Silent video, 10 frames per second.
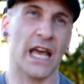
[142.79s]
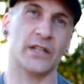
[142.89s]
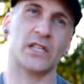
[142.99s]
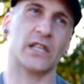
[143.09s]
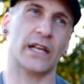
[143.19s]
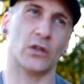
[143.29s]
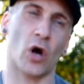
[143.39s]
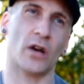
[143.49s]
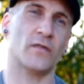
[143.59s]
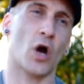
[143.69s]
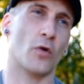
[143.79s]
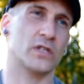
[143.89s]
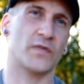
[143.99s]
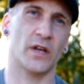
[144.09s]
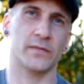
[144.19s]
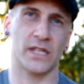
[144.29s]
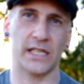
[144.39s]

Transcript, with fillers: And just like a lot of Cohen's films,